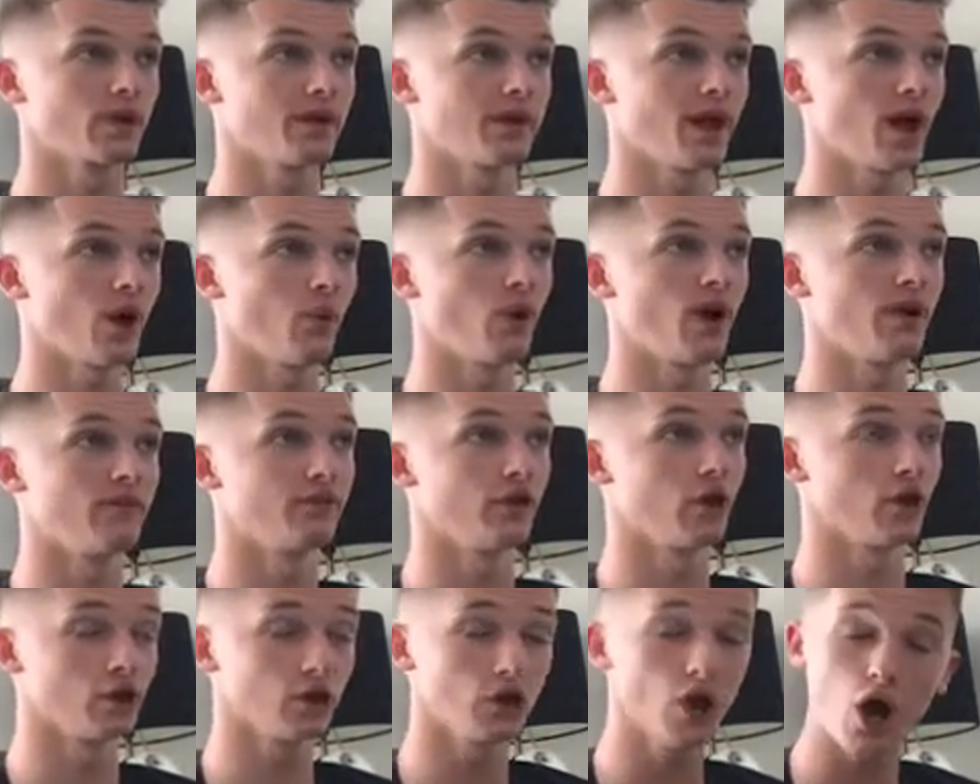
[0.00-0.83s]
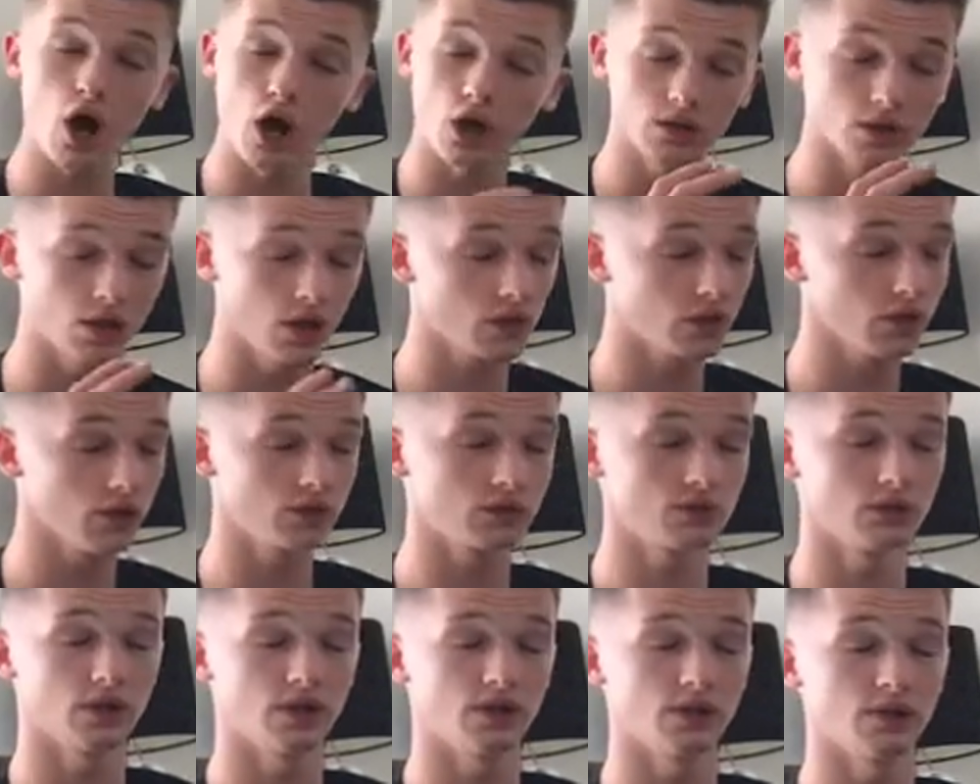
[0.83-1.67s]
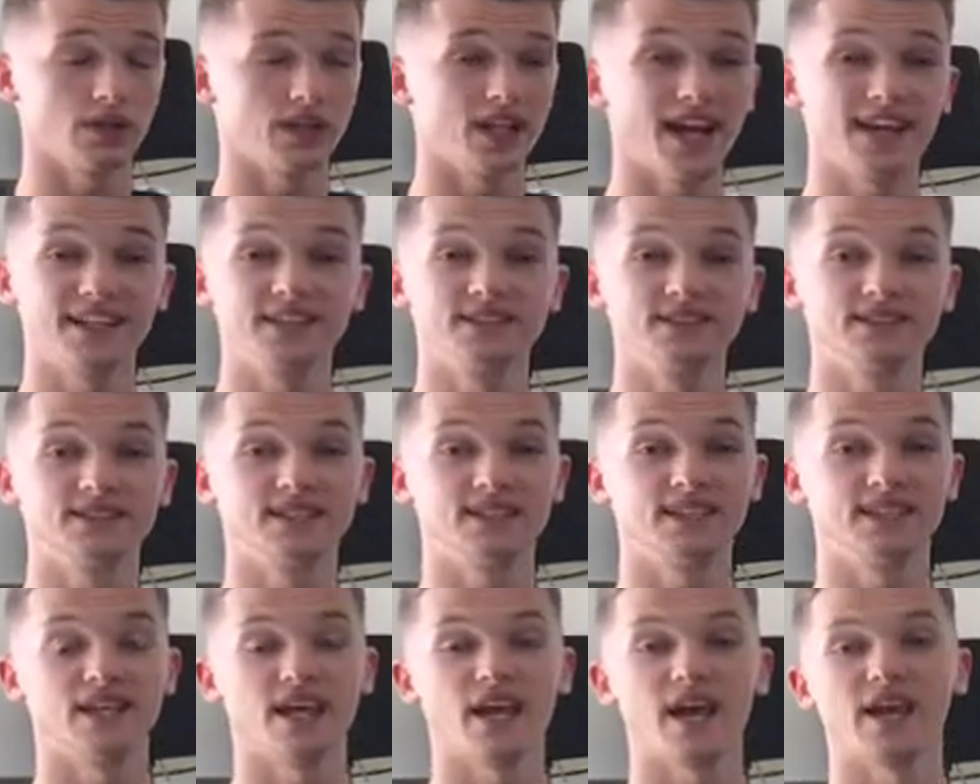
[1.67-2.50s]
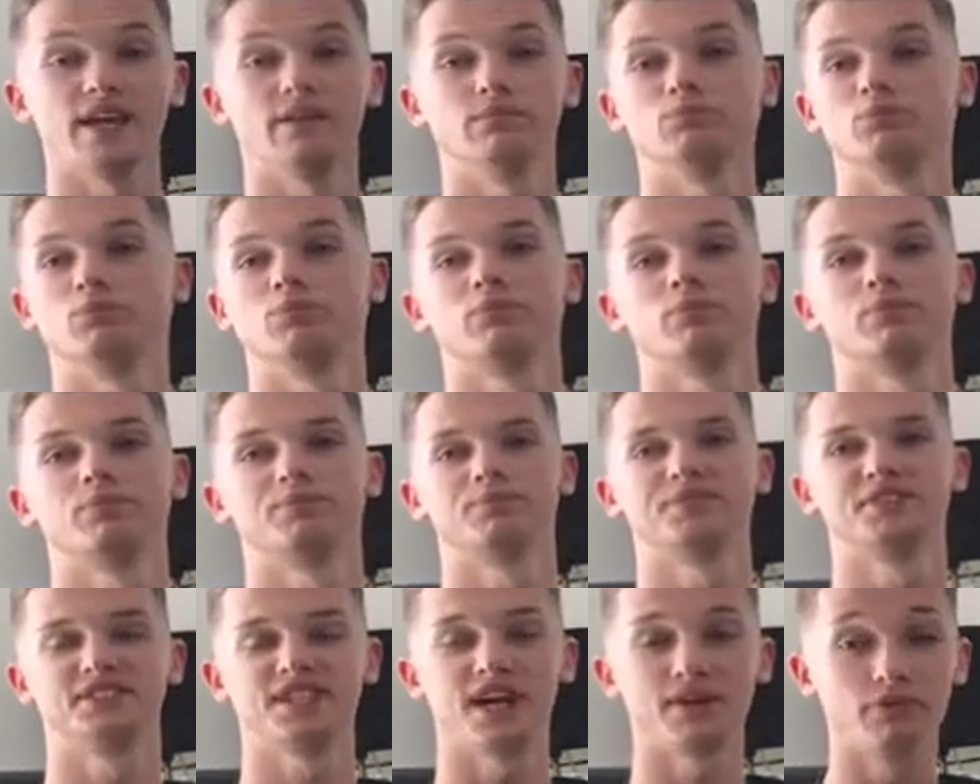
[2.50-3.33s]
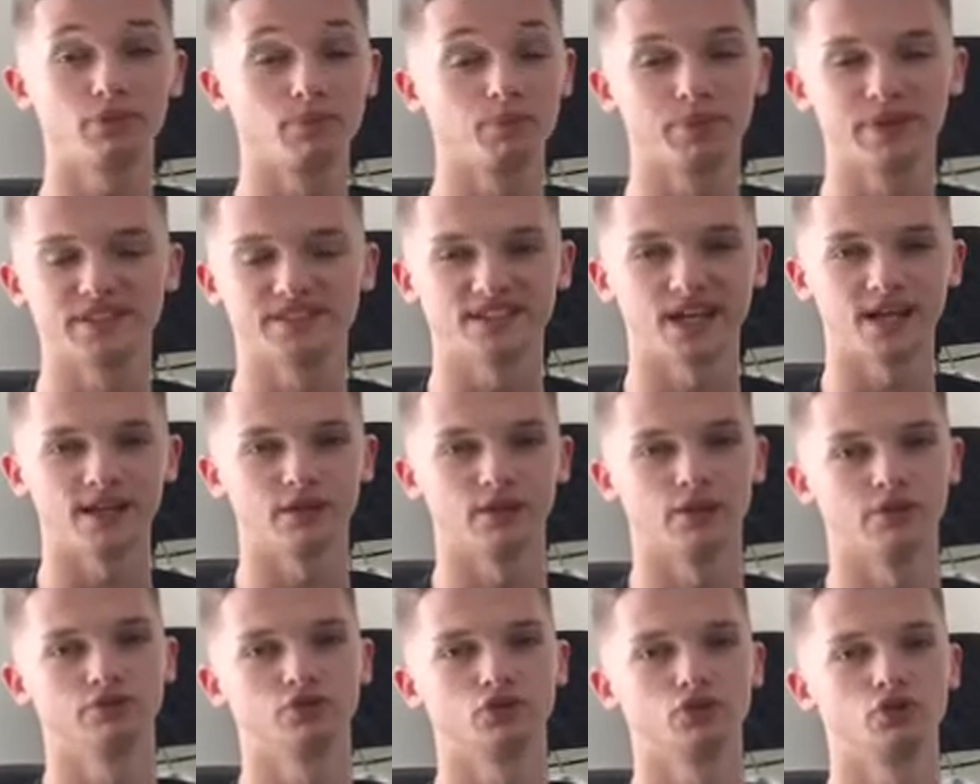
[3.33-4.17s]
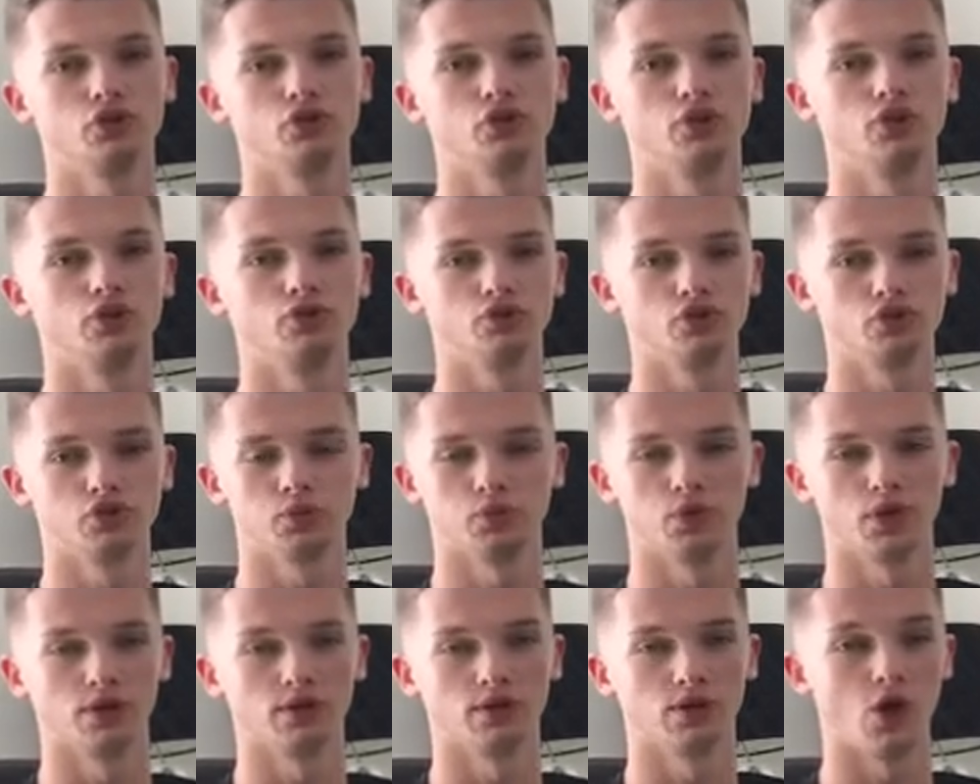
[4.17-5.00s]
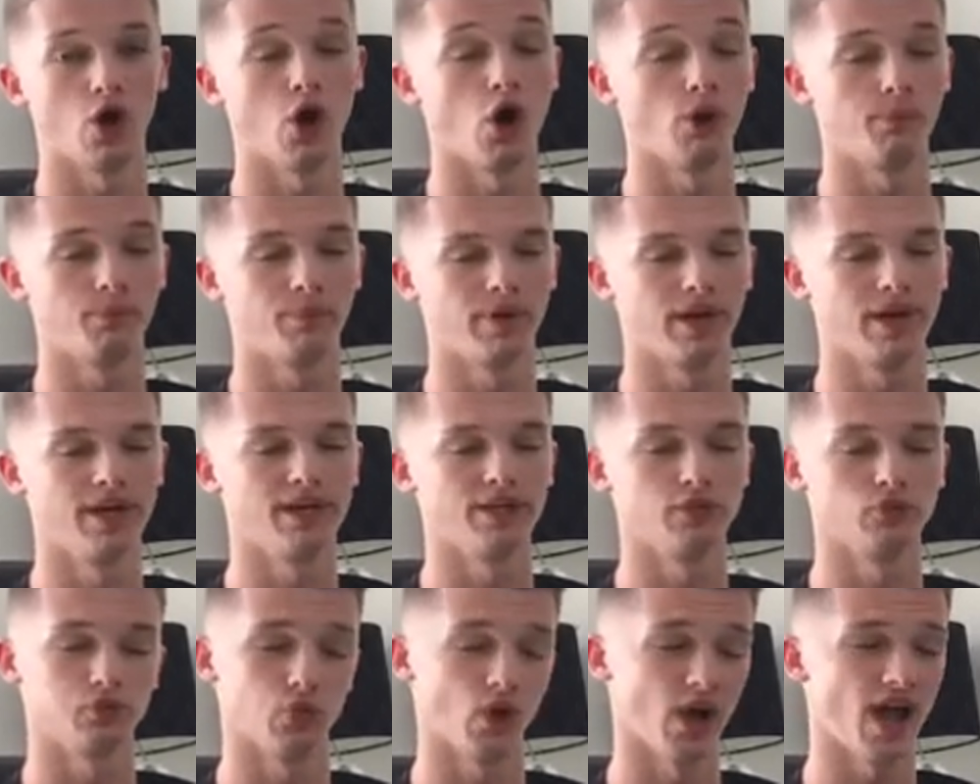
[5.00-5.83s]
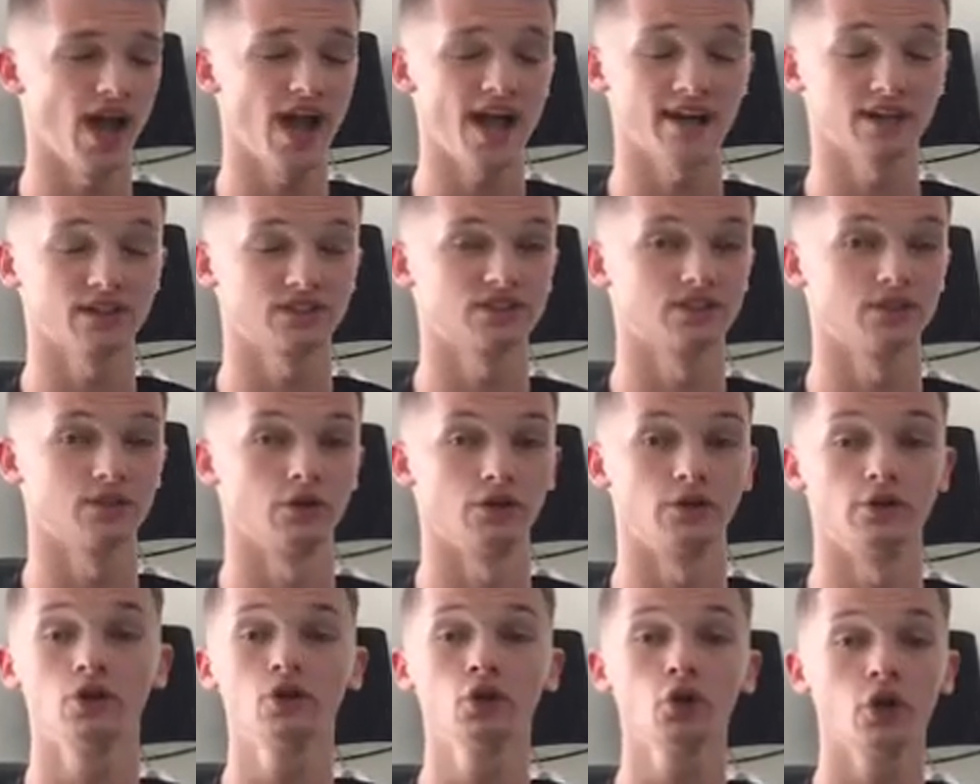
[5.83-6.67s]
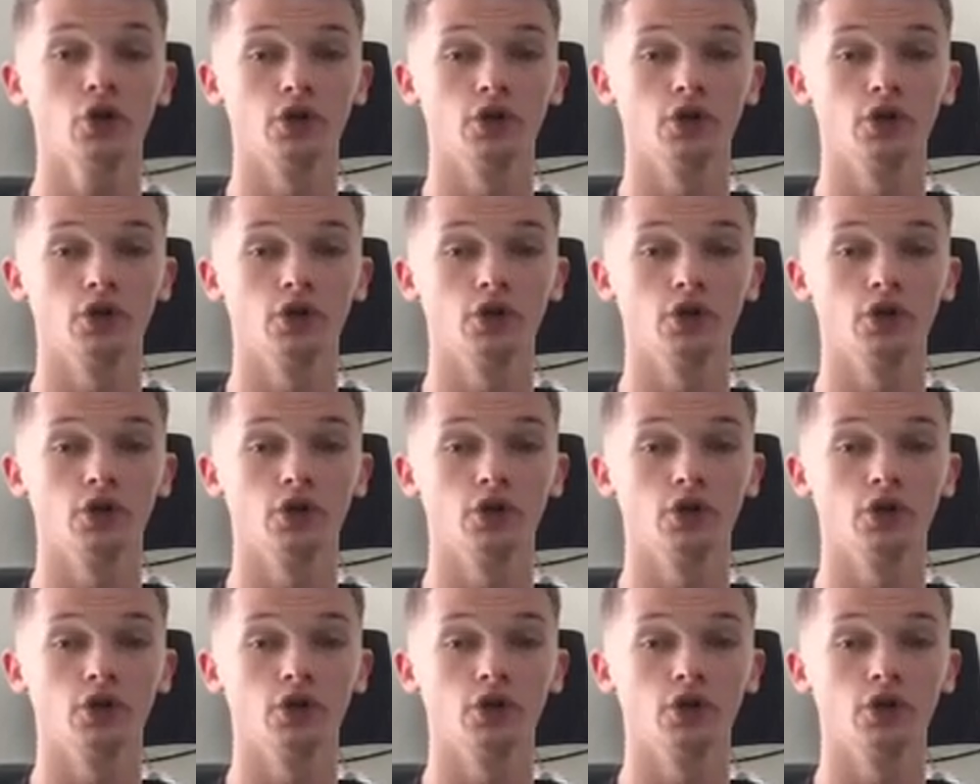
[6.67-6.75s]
However, 97% of students peers were excellent.